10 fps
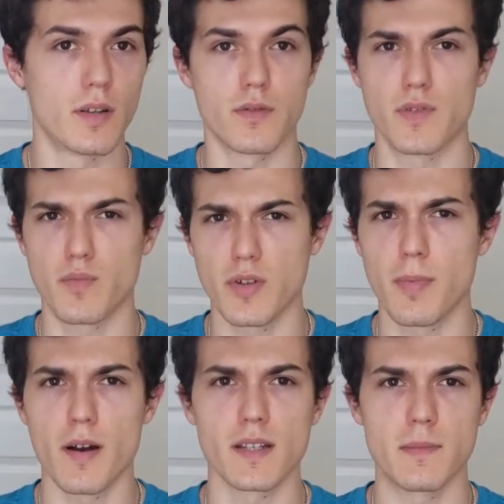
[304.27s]
there's a real
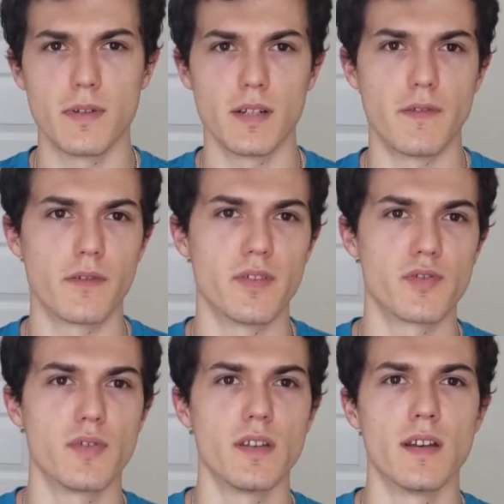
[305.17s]
possibility for
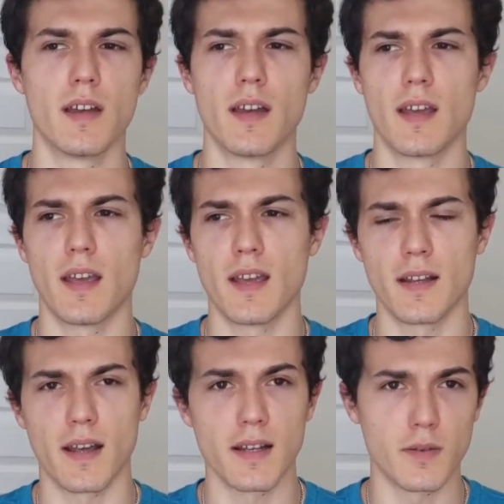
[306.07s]
injury, and
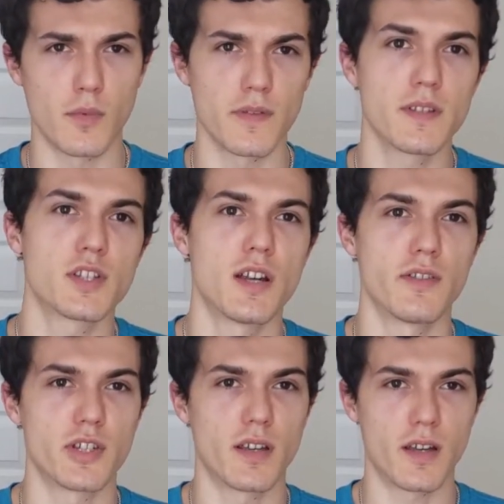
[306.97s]
I didn't want this challenge
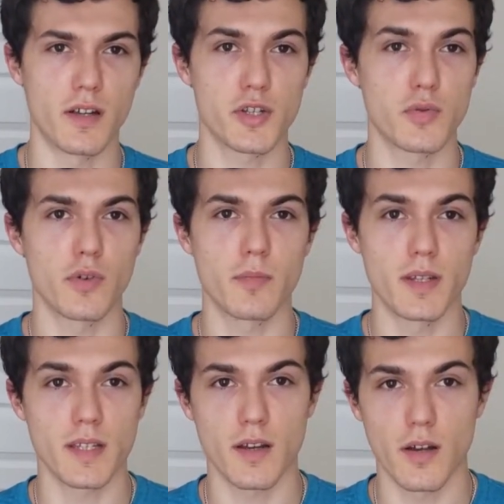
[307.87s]
to get cut short
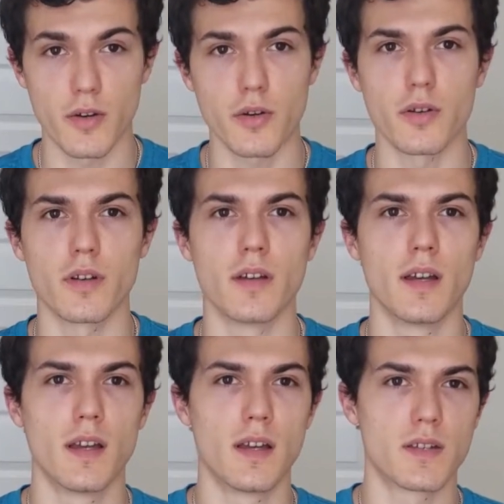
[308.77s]
because I got hurt.
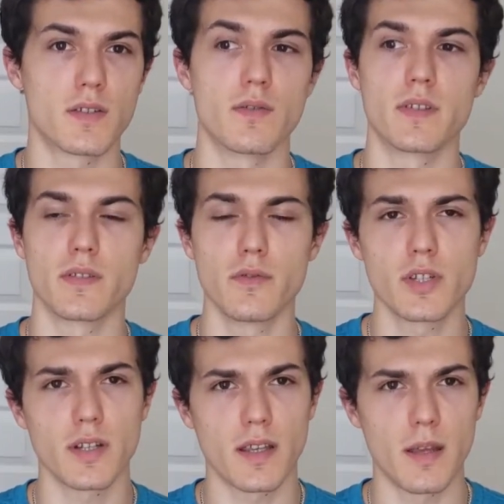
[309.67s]
So the solution
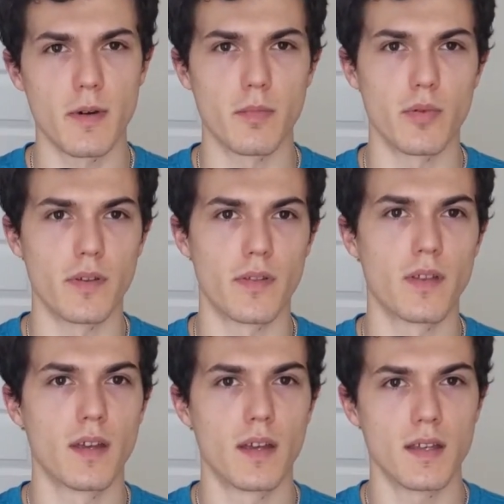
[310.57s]
I came up with
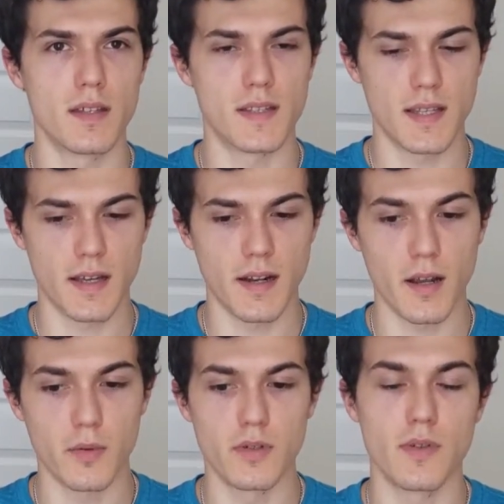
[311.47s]
is that I
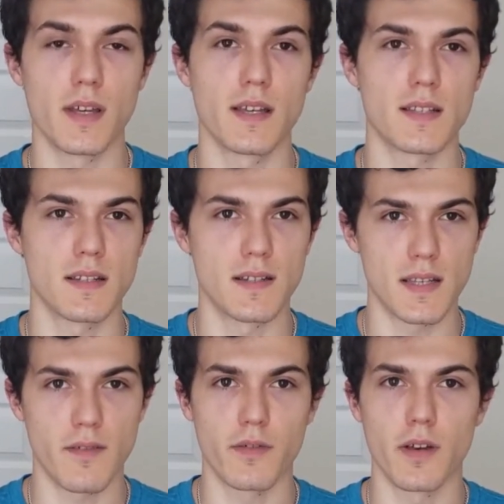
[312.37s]
would do the handstands
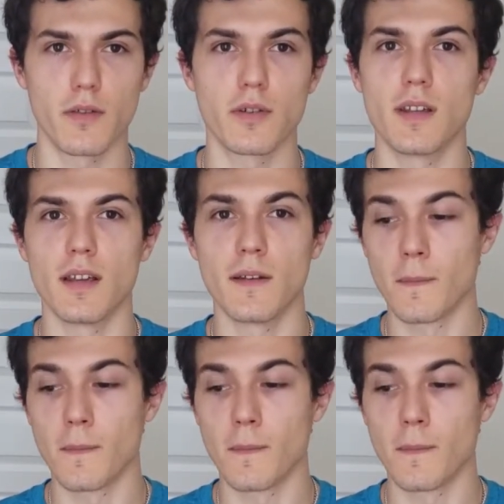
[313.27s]
every other day.